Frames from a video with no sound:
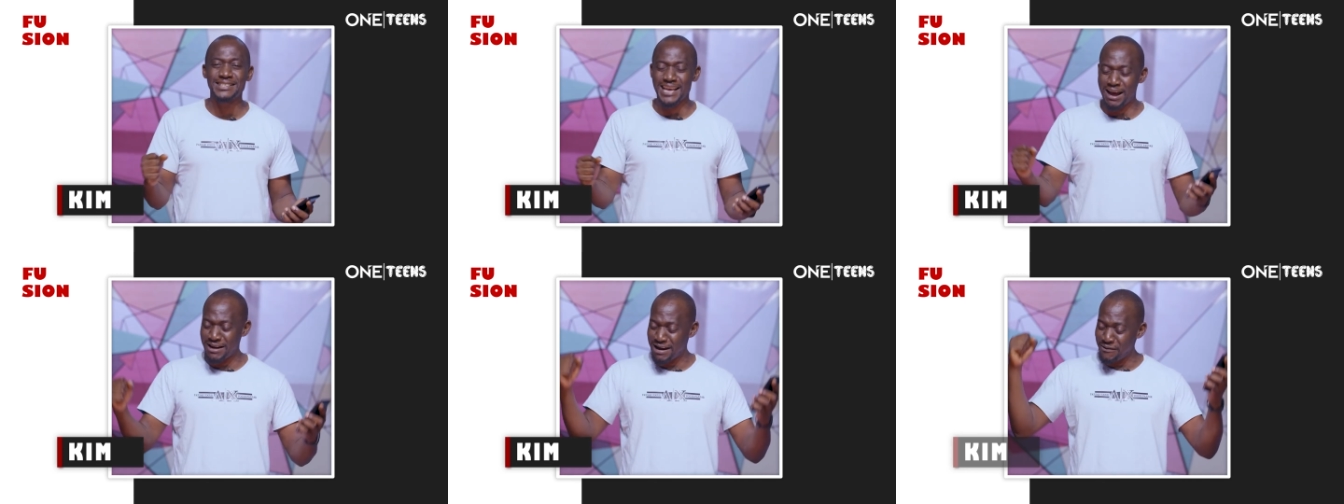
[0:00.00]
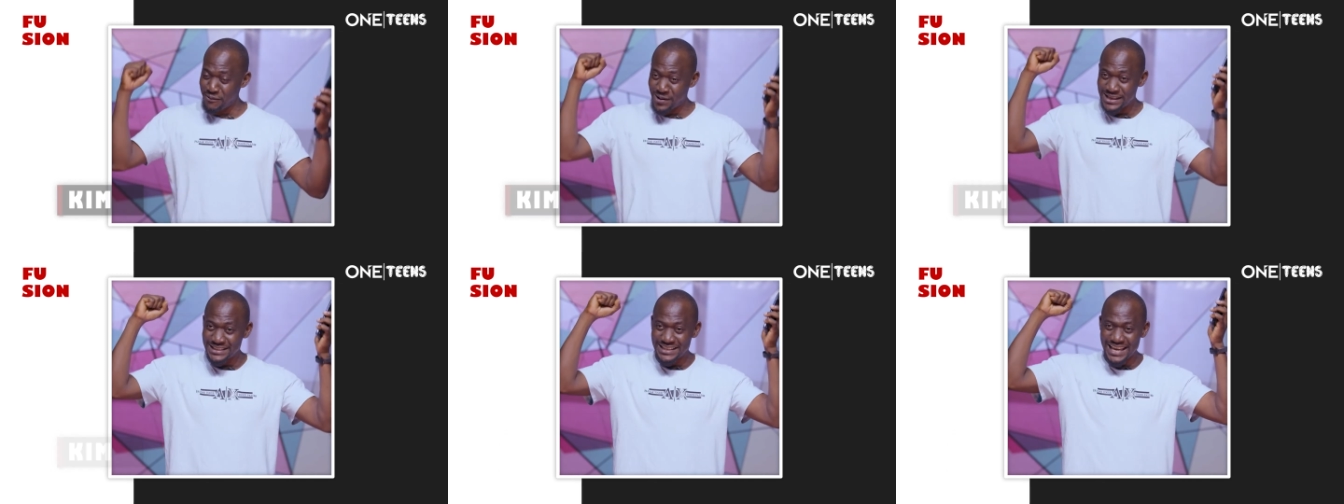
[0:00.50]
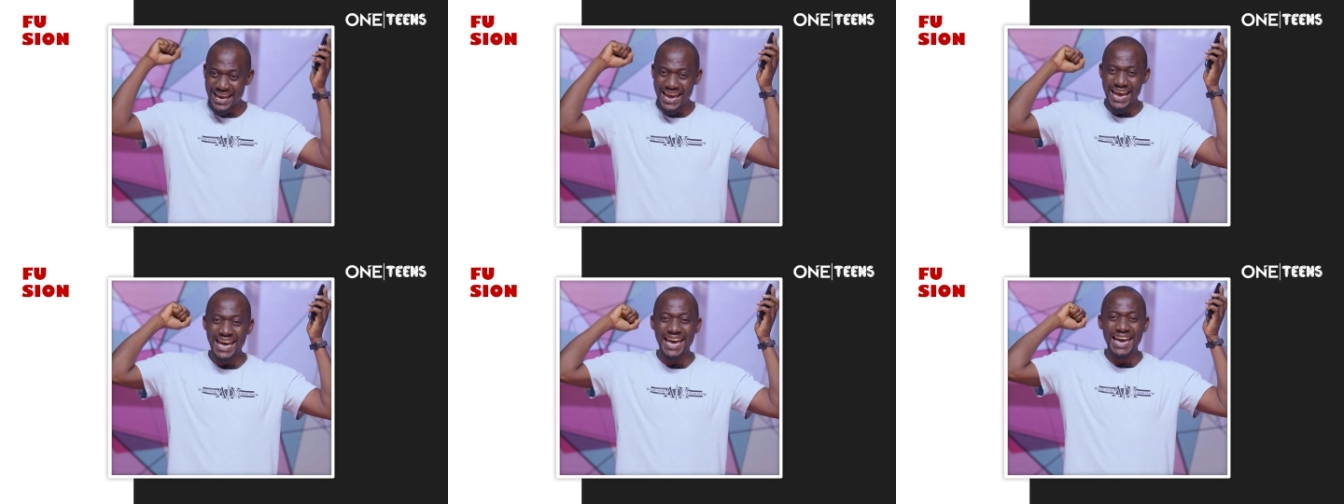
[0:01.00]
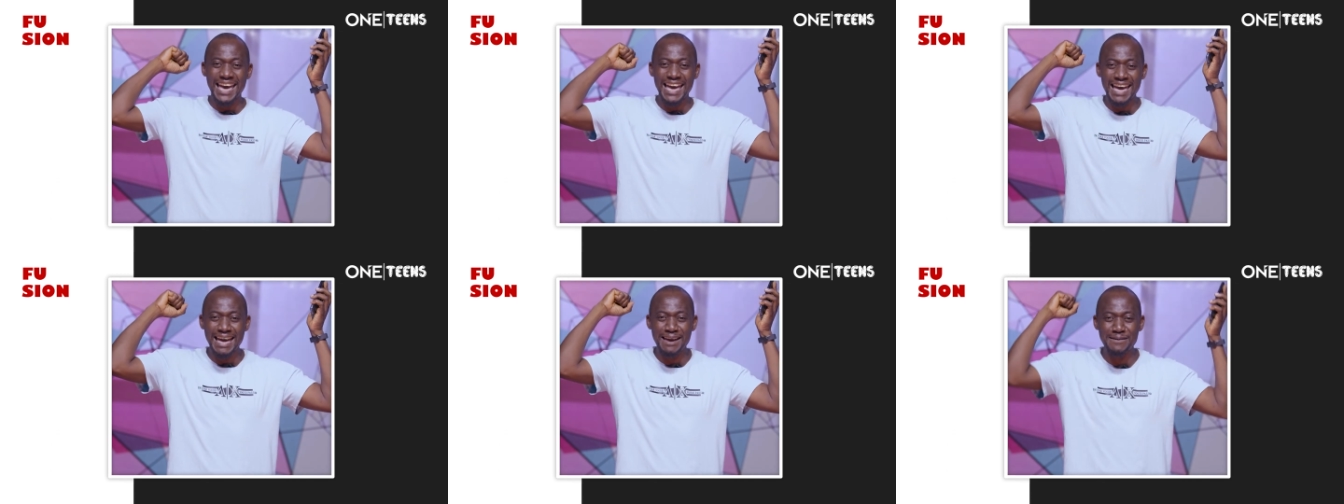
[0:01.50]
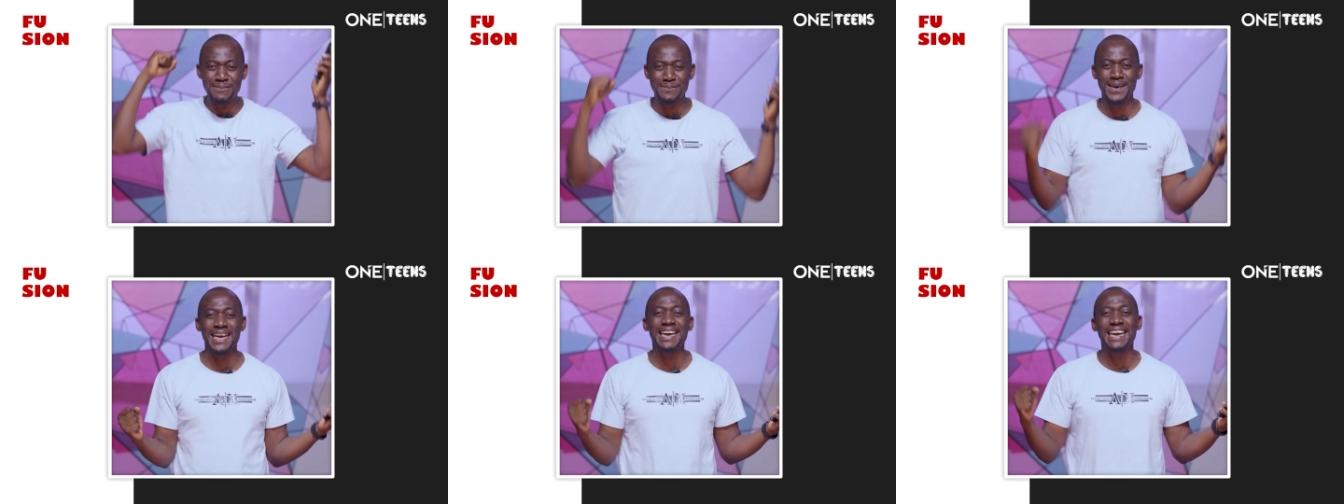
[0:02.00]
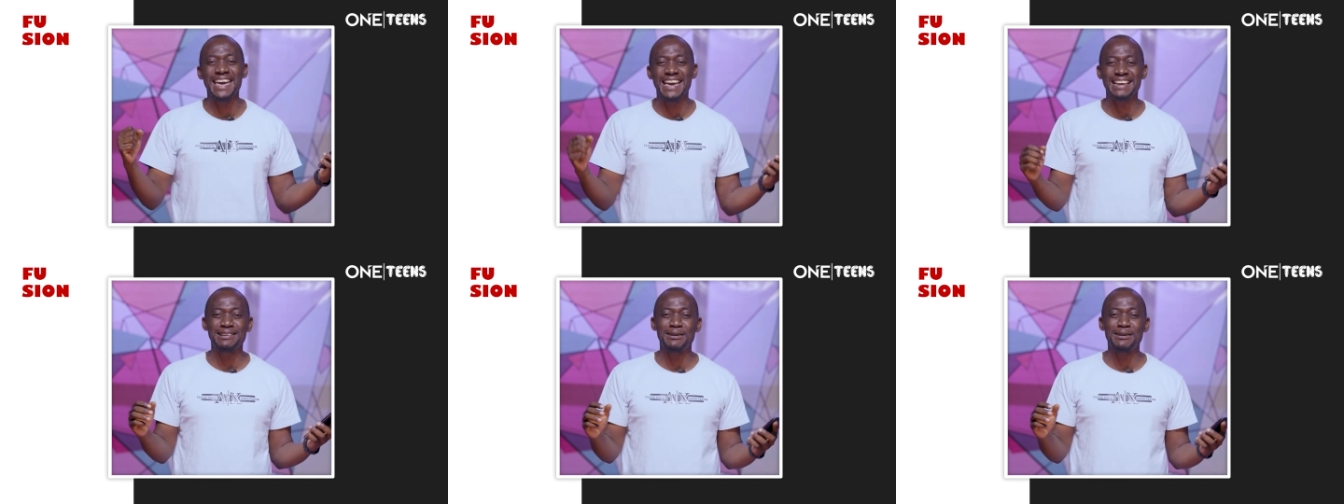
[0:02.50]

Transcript: And everyone say, Amen.